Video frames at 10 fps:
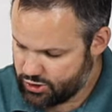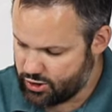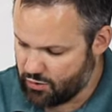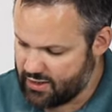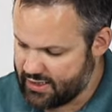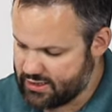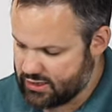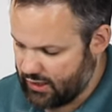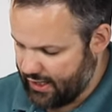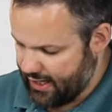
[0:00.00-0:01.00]
So these
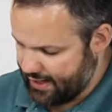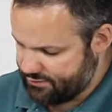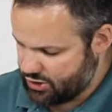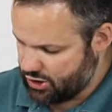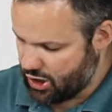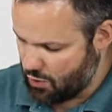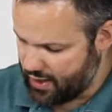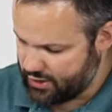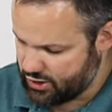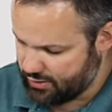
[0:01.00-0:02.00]
sleeves go
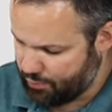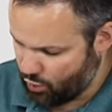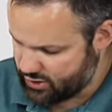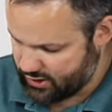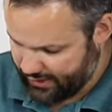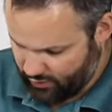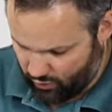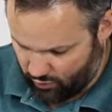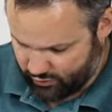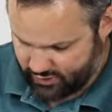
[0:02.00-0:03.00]
into the porcelain
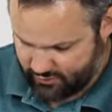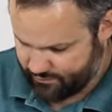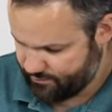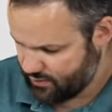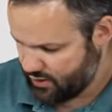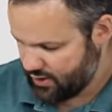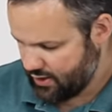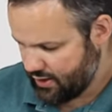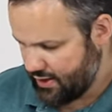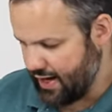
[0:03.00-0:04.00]
holes.
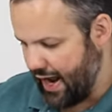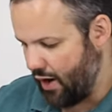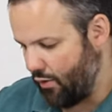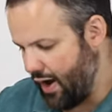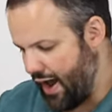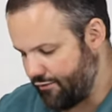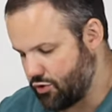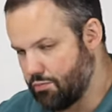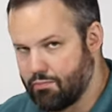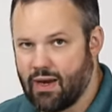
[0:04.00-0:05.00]
Now,
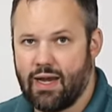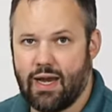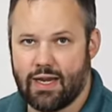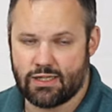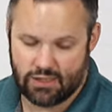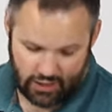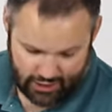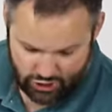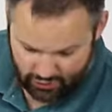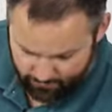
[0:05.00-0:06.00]
after many
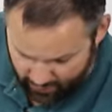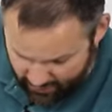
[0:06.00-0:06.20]
installation